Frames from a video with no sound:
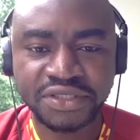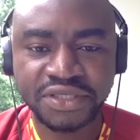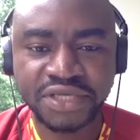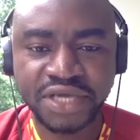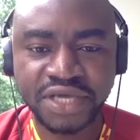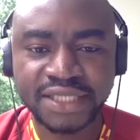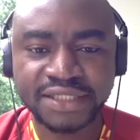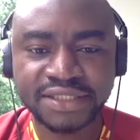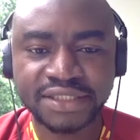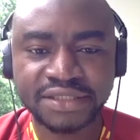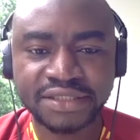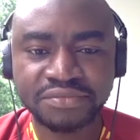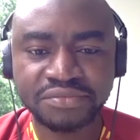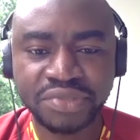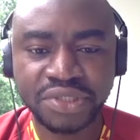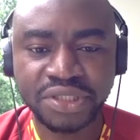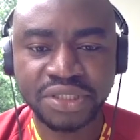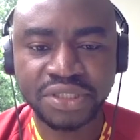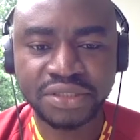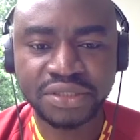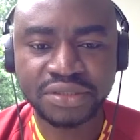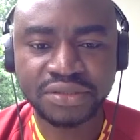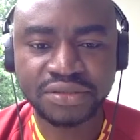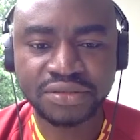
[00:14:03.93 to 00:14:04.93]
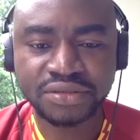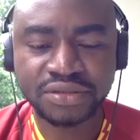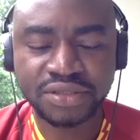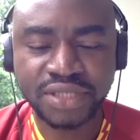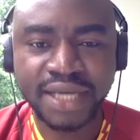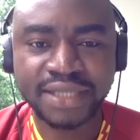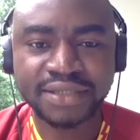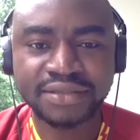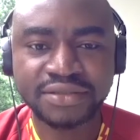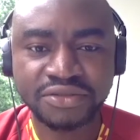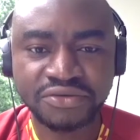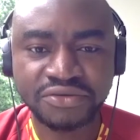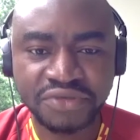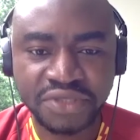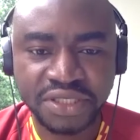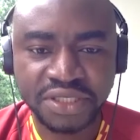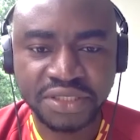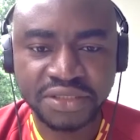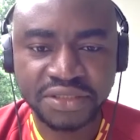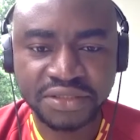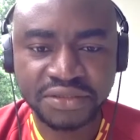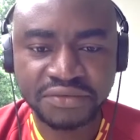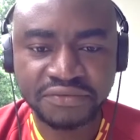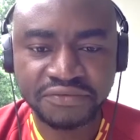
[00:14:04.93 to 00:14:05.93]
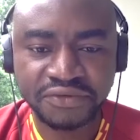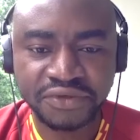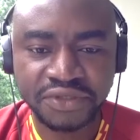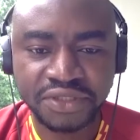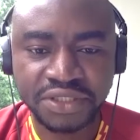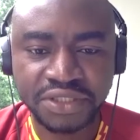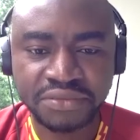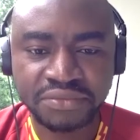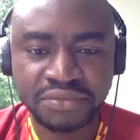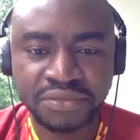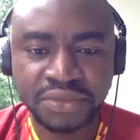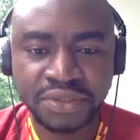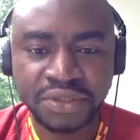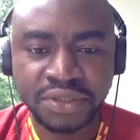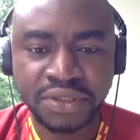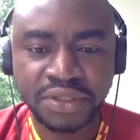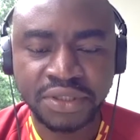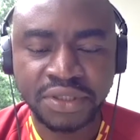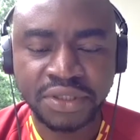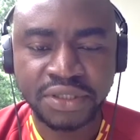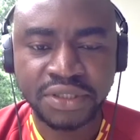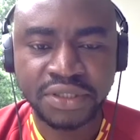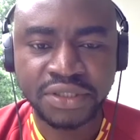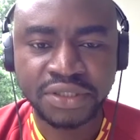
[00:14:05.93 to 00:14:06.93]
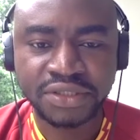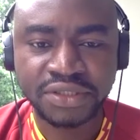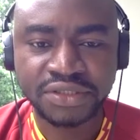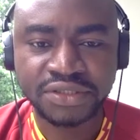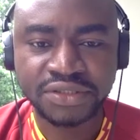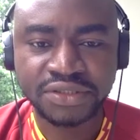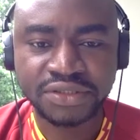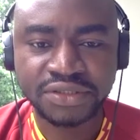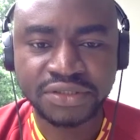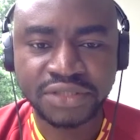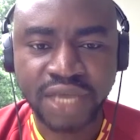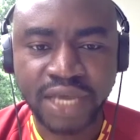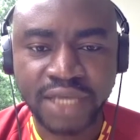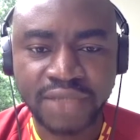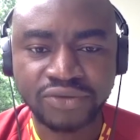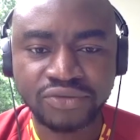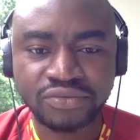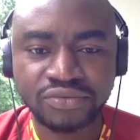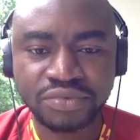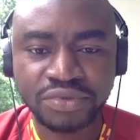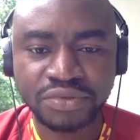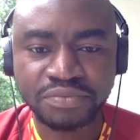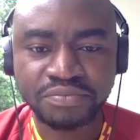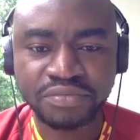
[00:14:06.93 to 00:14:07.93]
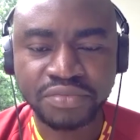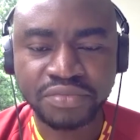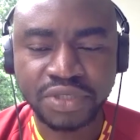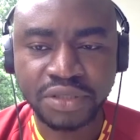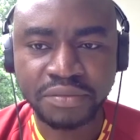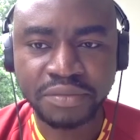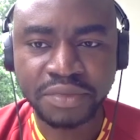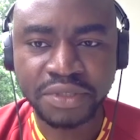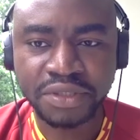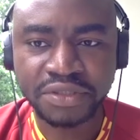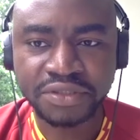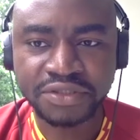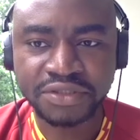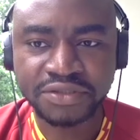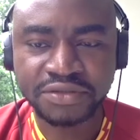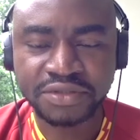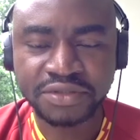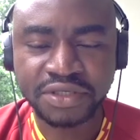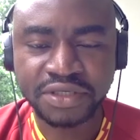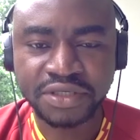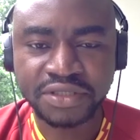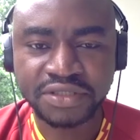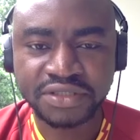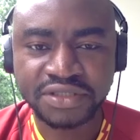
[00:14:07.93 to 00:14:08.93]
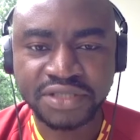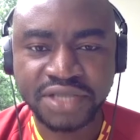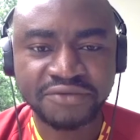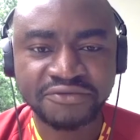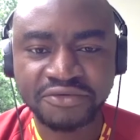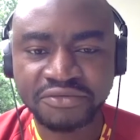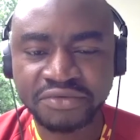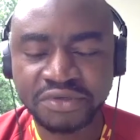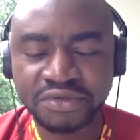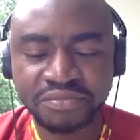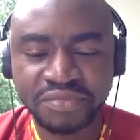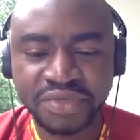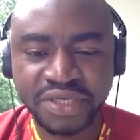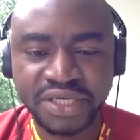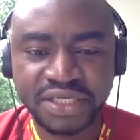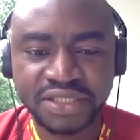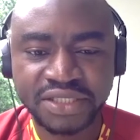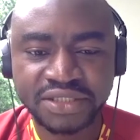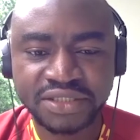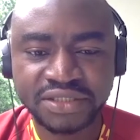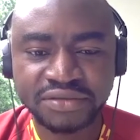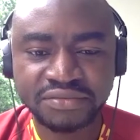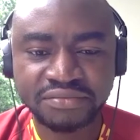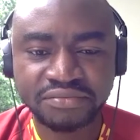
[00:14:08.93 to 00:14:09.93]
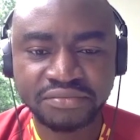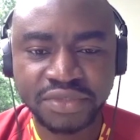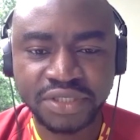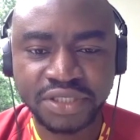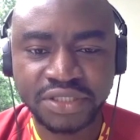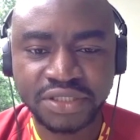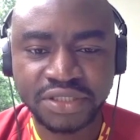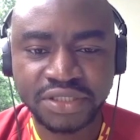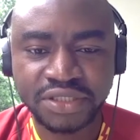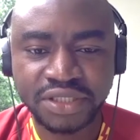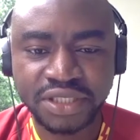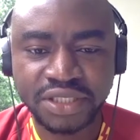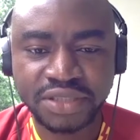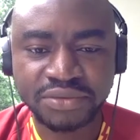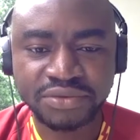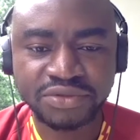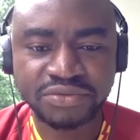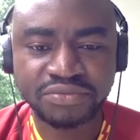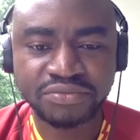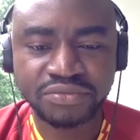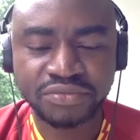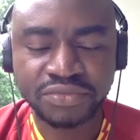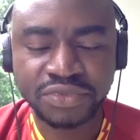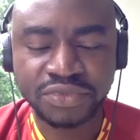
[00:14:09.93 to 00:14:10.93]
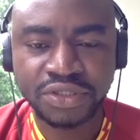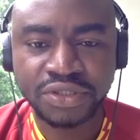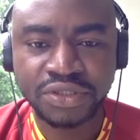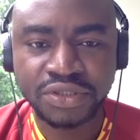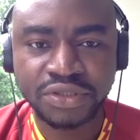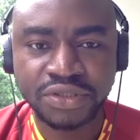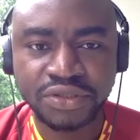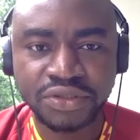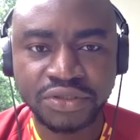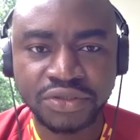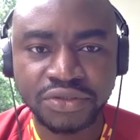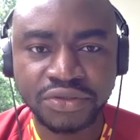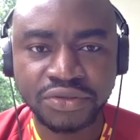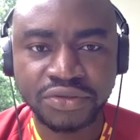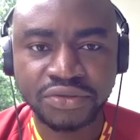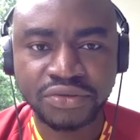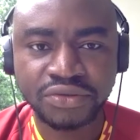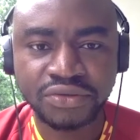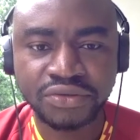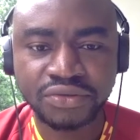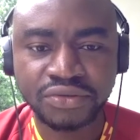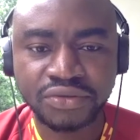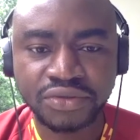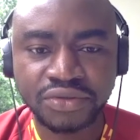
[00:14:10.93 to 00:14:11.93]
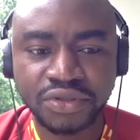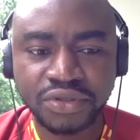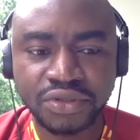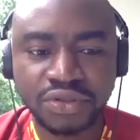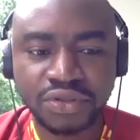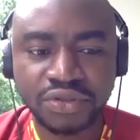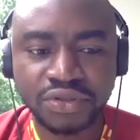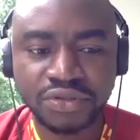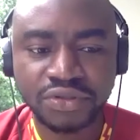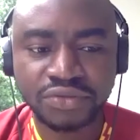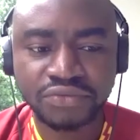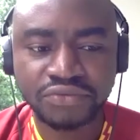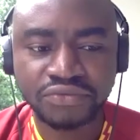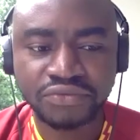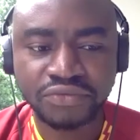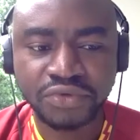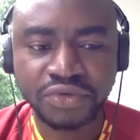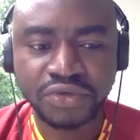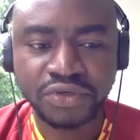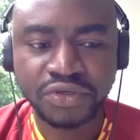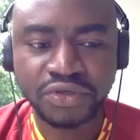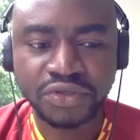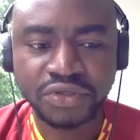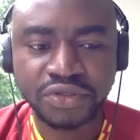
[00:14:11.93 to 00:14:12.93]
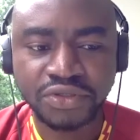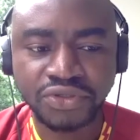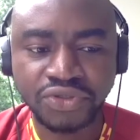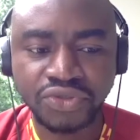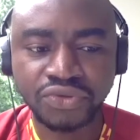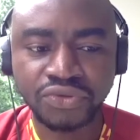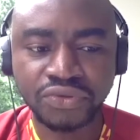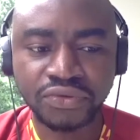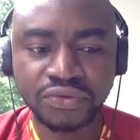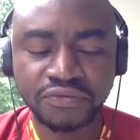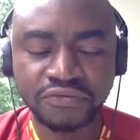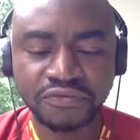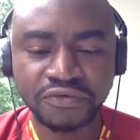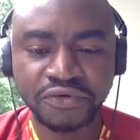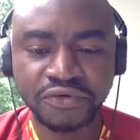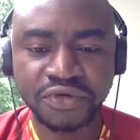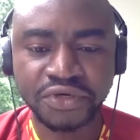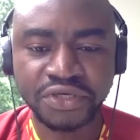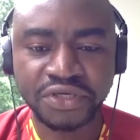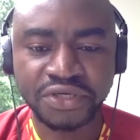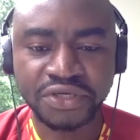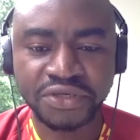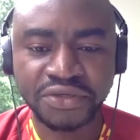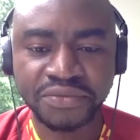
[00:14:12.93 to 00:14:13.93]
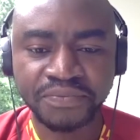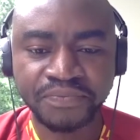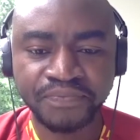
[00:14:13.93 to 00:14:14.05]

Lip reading: hasn't been that great for him. He's had to start from the bench many games, you know, for a